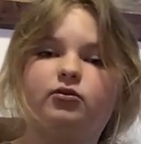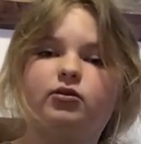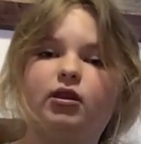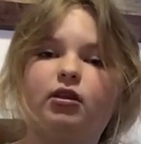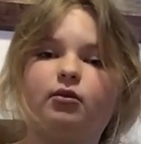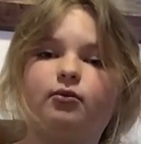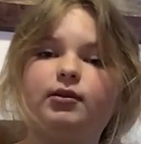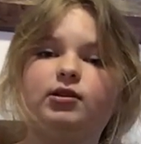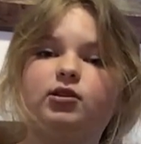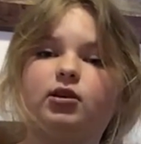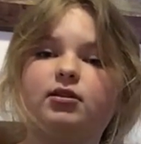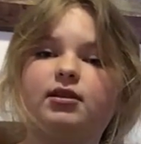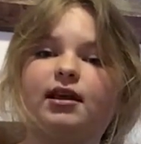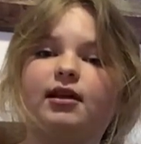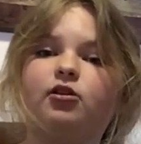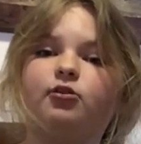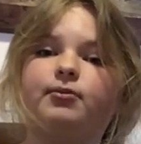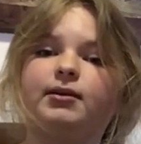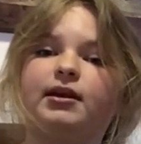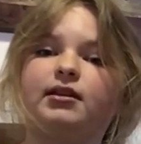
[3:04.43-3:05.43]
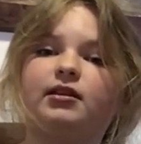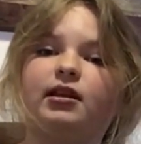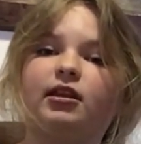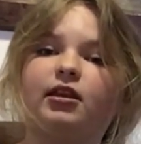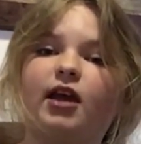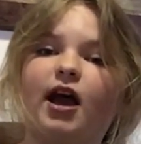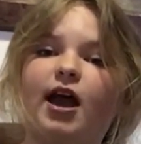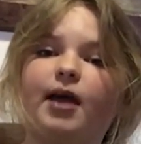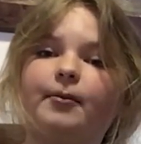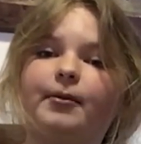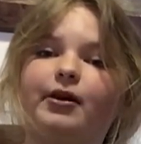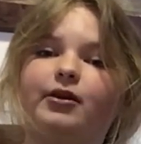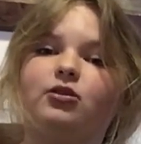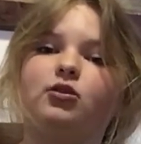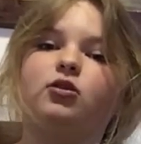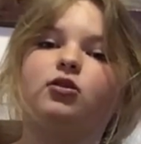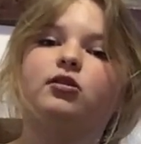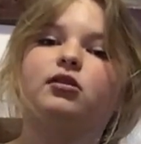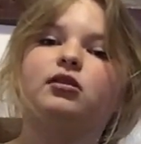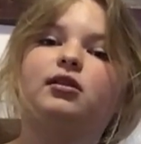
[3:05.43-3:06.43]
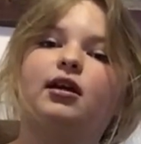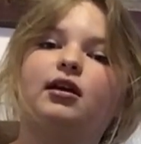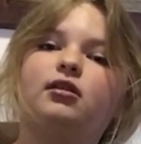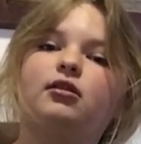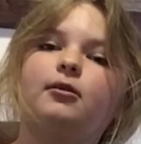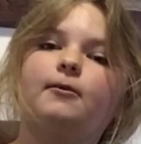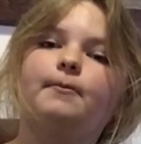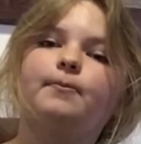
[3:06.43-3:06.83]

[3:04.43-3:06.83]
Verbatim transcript: And this one looks like it will be in the sky because it looks like,